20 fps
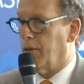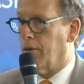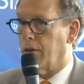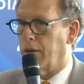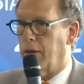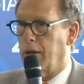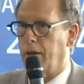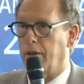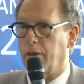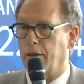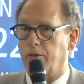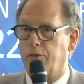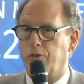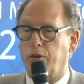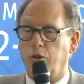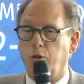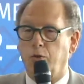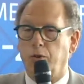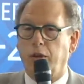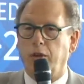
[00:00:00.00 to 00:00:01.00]
endless.
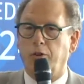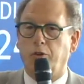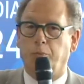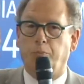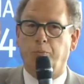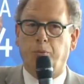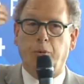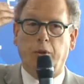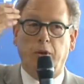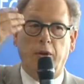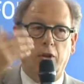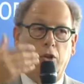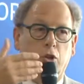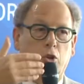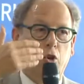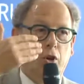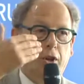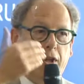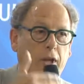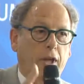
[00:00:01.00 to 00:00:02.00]
You need to be
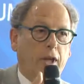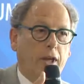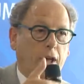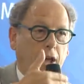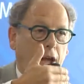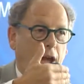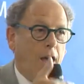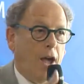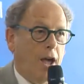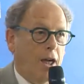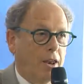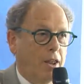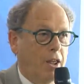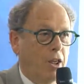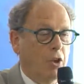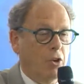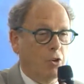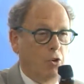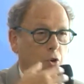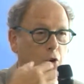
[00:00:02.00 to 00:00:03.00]
looking at
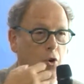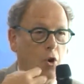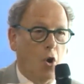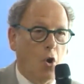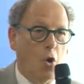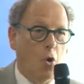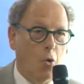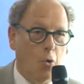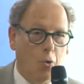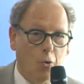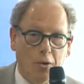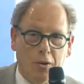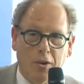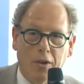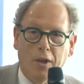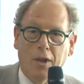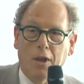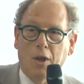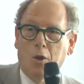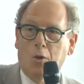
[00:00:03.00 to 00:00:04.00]
your own
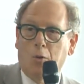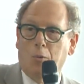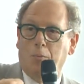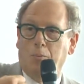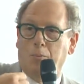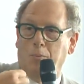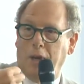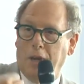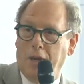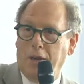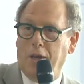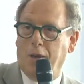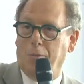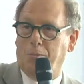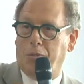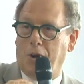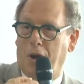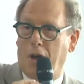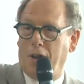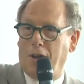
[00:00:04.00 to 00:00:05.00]
media
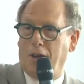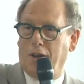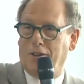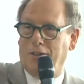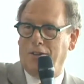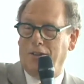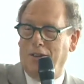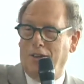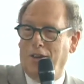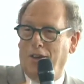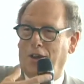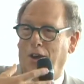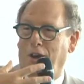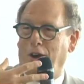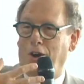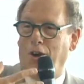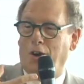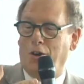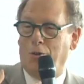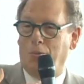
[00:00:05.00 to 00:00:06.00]
product
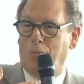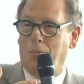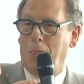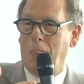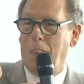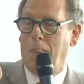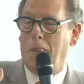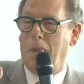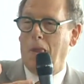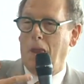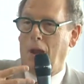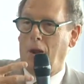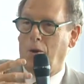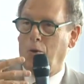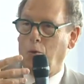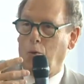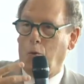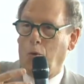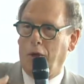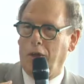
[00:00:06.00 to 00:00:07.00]

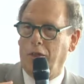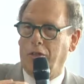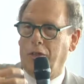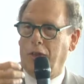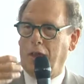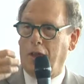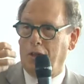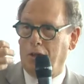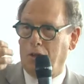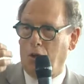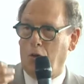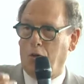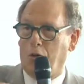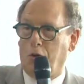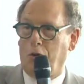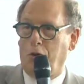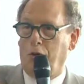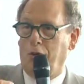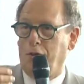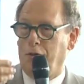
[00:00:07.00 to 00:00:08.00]
with a
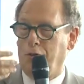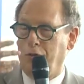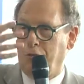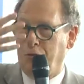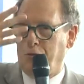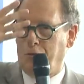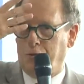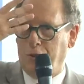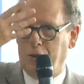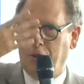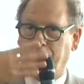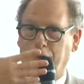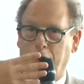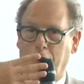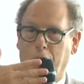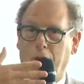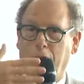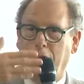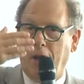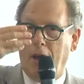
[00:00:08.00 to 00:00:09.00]
local
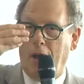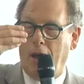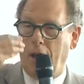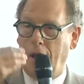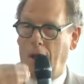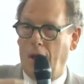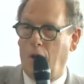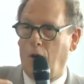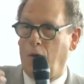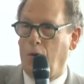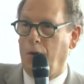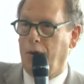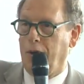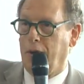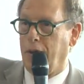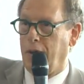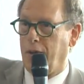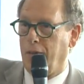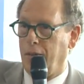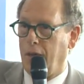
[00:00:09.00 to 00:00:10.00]
filter. How
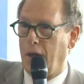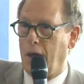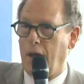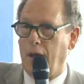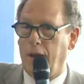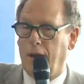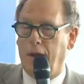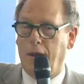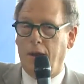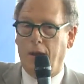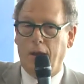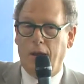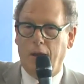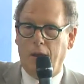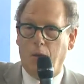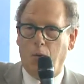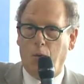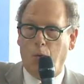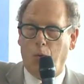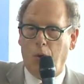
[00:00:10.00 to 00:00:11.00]
can that?
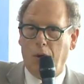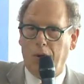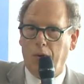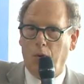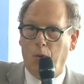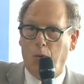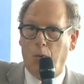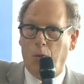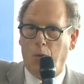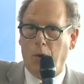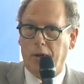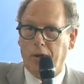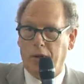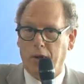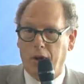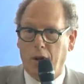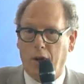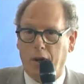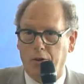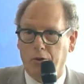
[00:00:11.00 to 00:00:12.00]
What
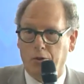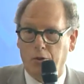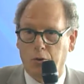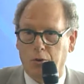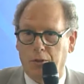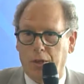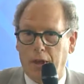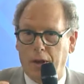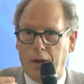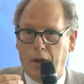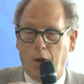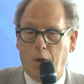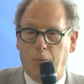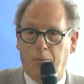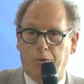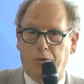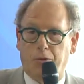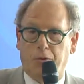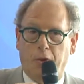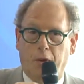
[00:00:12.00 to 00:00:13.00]
can I do that
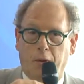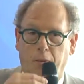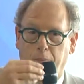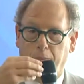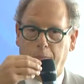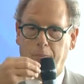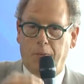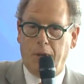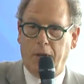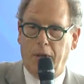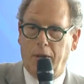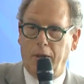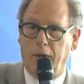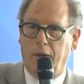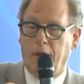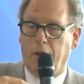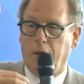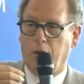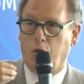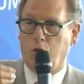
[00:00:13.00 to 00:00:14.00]
helps
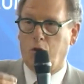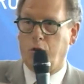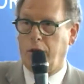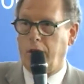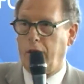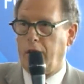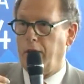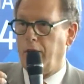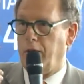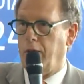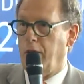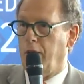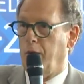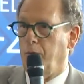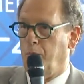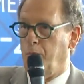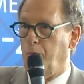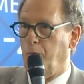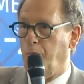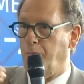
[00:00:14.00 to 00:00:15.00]
me create
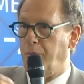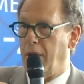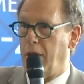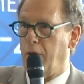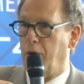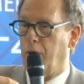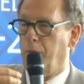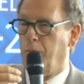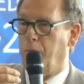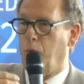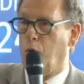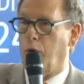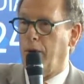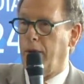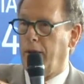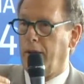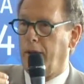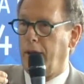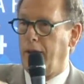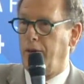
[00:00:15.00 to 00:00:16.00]
better, more
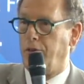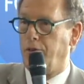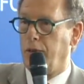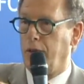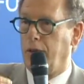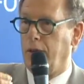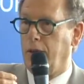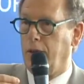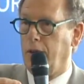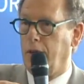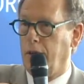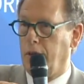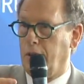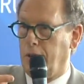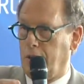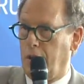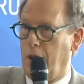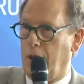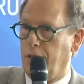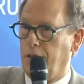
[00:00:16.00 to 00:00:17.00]
engaging
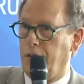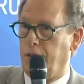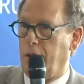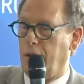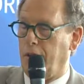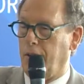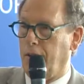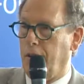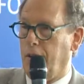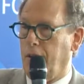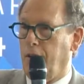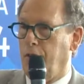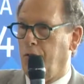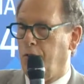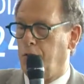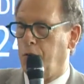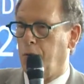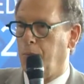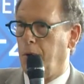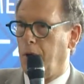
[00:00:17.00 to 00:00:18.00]
content
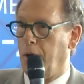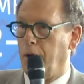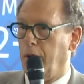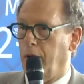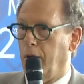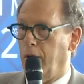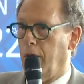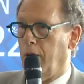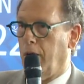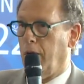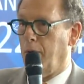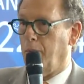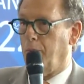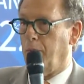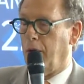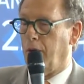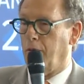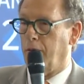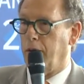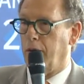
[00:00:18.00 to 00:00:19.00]
for
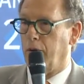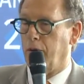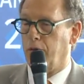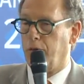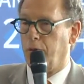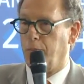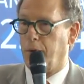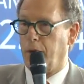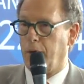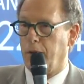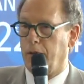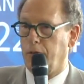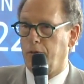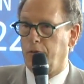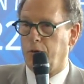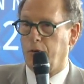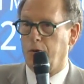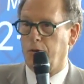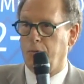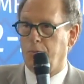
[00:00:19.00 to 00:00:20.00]
my readers and my
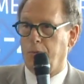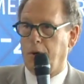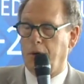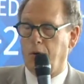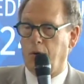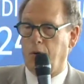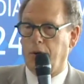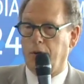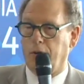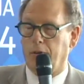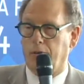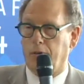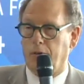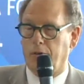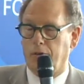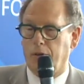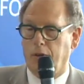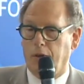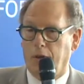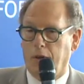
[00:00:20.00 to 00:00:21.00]
listeners and my
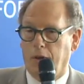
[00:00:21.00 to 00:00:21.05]
audiences?